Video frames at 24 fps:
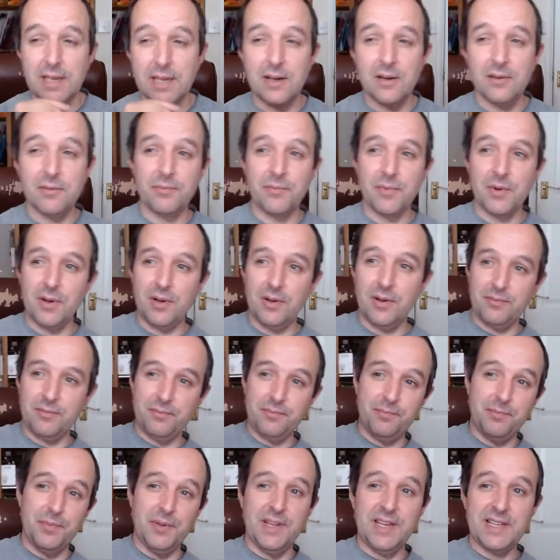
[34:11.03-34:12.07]

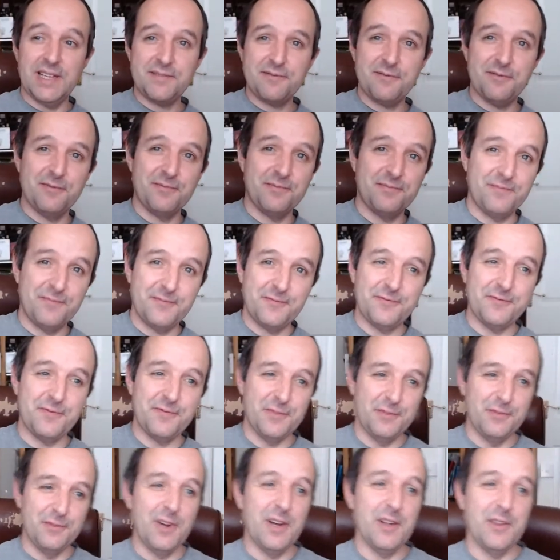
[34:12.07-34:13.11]
But that's for
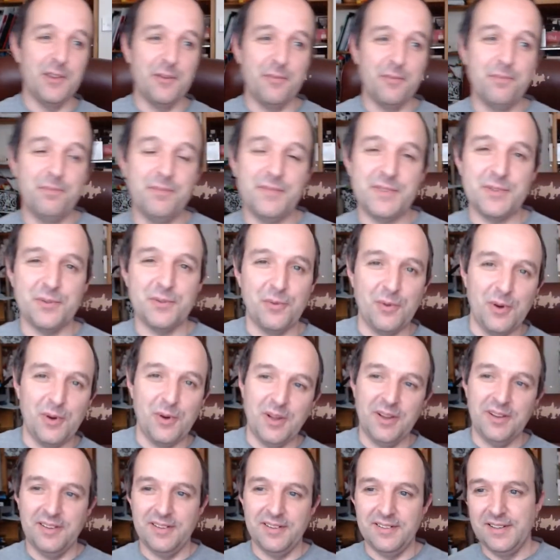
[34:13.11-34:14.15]
other sort of
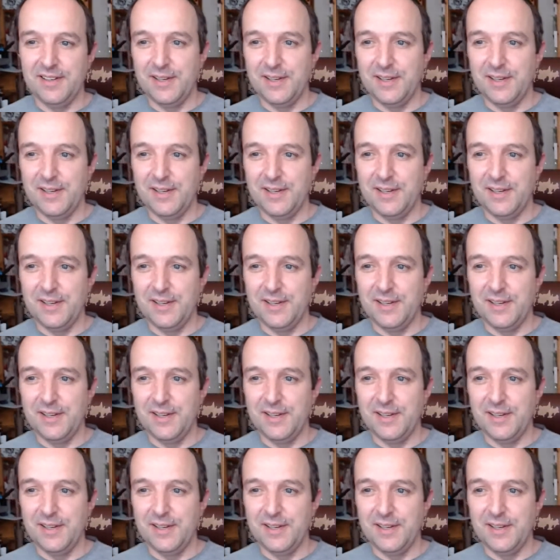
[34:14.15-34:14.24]
like